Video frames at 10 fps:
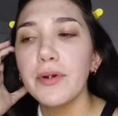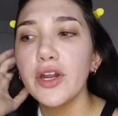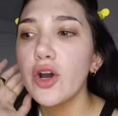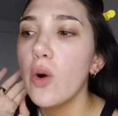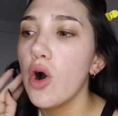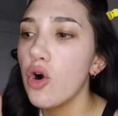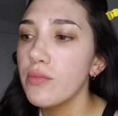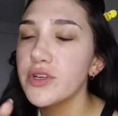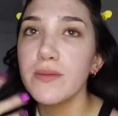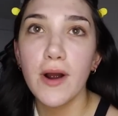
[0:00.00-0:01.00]
I'm gonna go
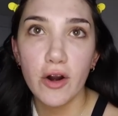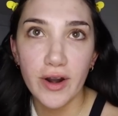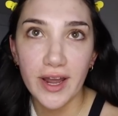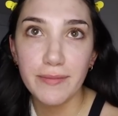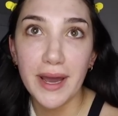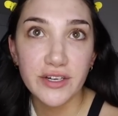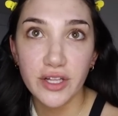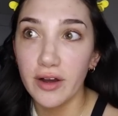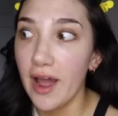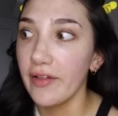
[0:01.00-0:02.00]
home tomorrow night, back
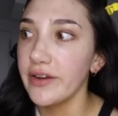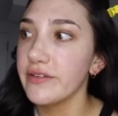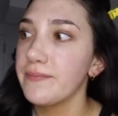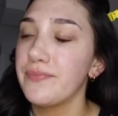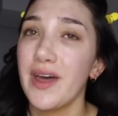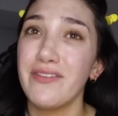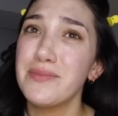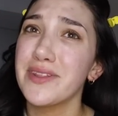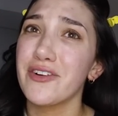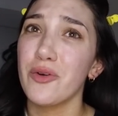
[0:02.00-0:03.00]
to Long Island.
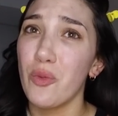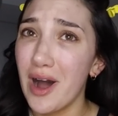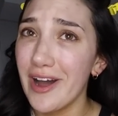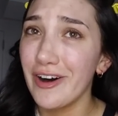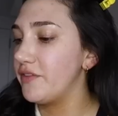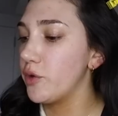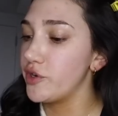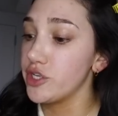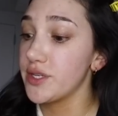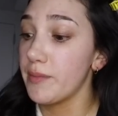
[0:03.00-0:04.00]
Haven't been there in a while, even though
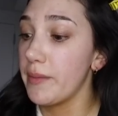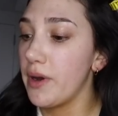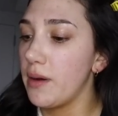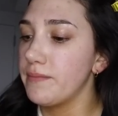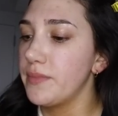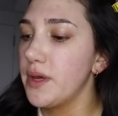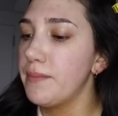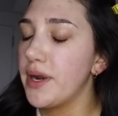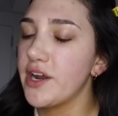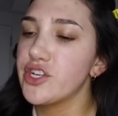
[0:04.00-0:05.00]
I just saw my mom.
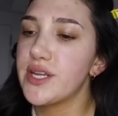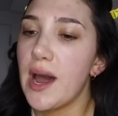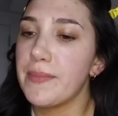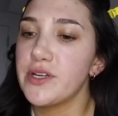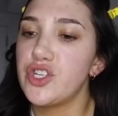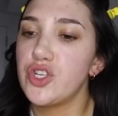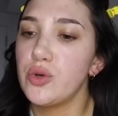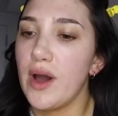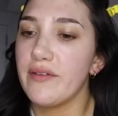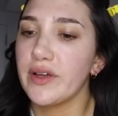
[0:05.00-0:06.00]
But I just happened
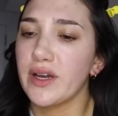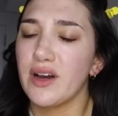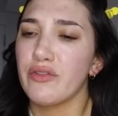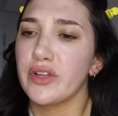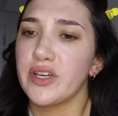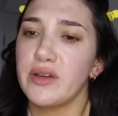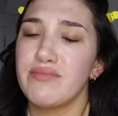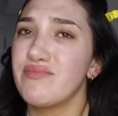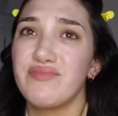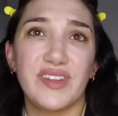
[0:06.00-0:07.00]
to have like a
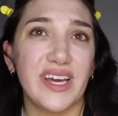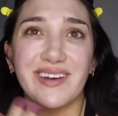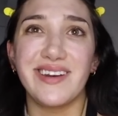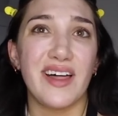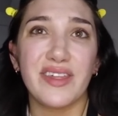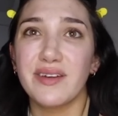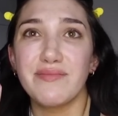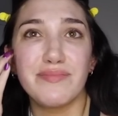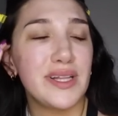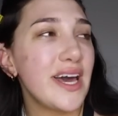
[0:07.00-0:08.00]
really like
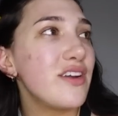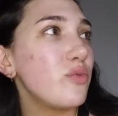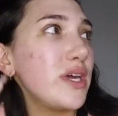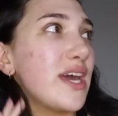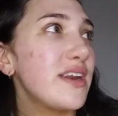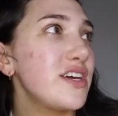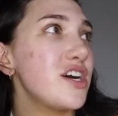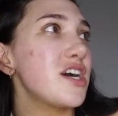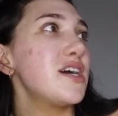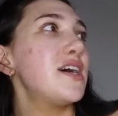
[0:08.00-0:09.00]
nothing planned weekend
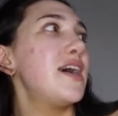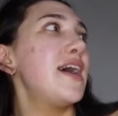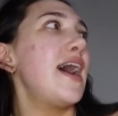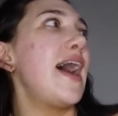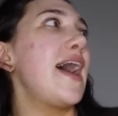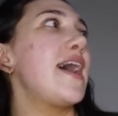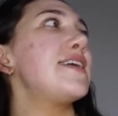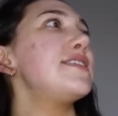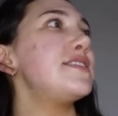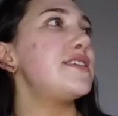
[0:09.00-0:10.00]
here.
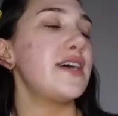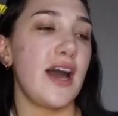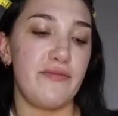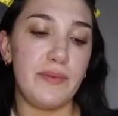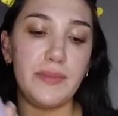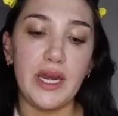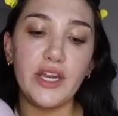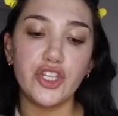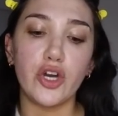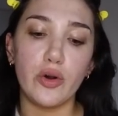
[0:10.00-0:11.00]
And I've been
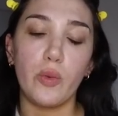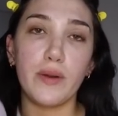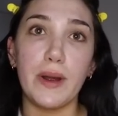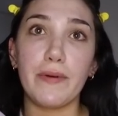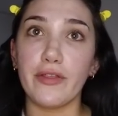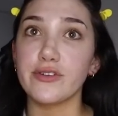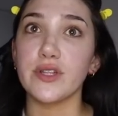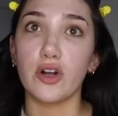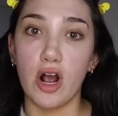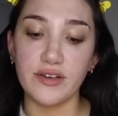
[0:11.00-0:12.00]
meaning to go to one of my
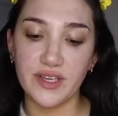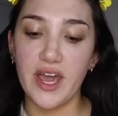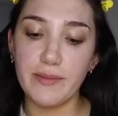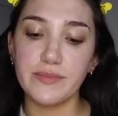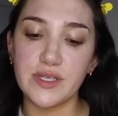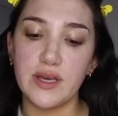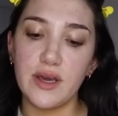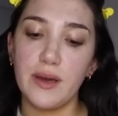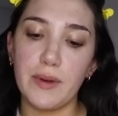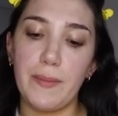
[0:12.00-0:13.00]
brother's lacrosse games.
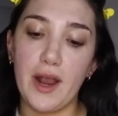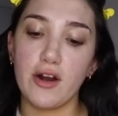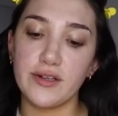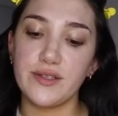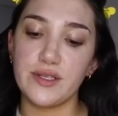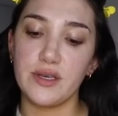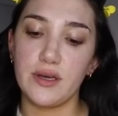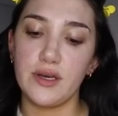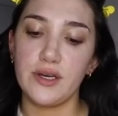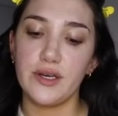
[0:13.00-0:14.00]
My parents
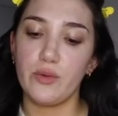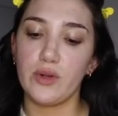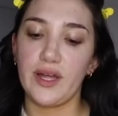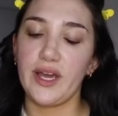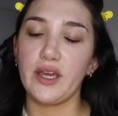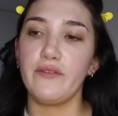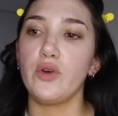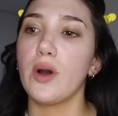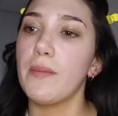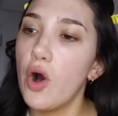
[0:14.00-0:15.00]
were like, if
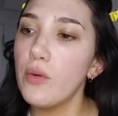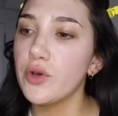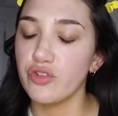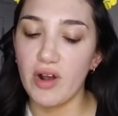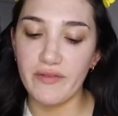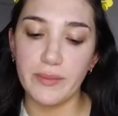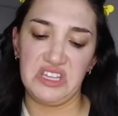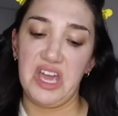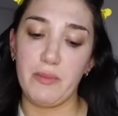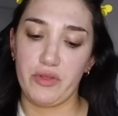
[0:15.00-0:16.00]
you come home, you could drive out to
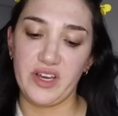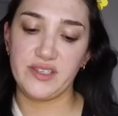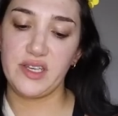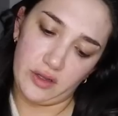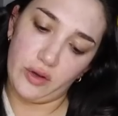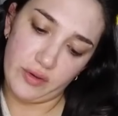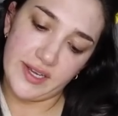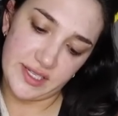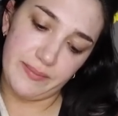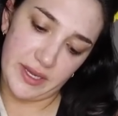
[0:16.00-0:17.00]
the game with us. Glow
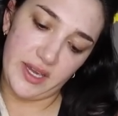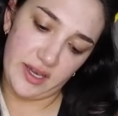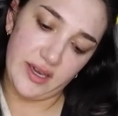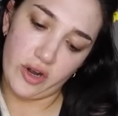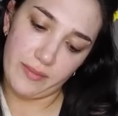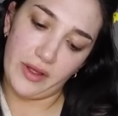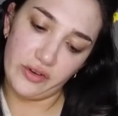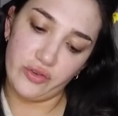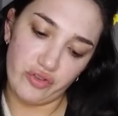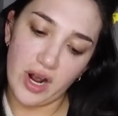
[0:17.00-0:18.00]
recipe,
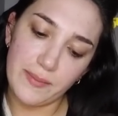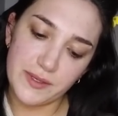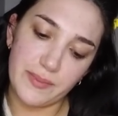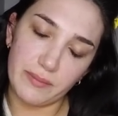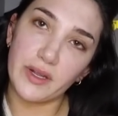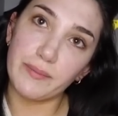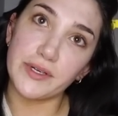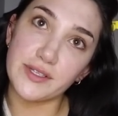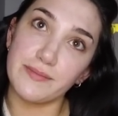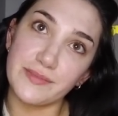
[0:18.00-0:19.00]
watermelon dewdrops, but I'm gonna
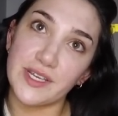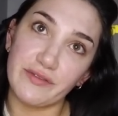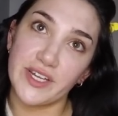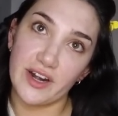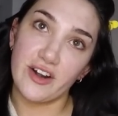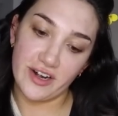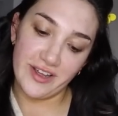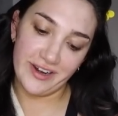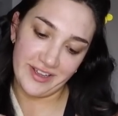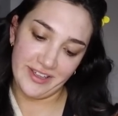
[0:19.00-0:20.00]
put some self-tanner in
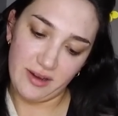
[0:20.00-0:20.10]
it.